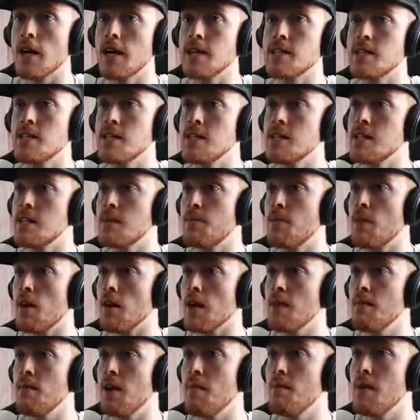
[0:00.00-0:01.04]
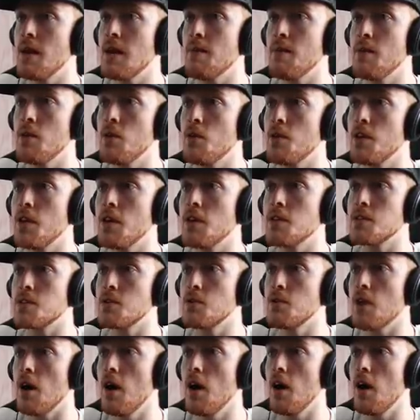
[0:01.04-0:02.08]
Okay, so this is a plugin by Baby Audio, it's
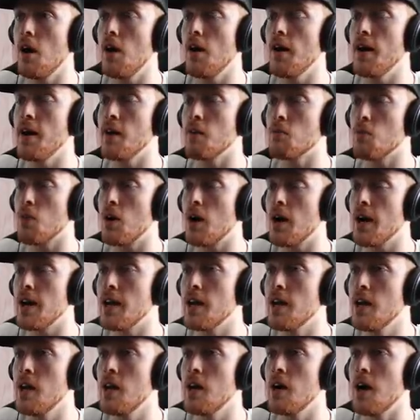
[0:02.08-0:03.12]
called iHeartNY.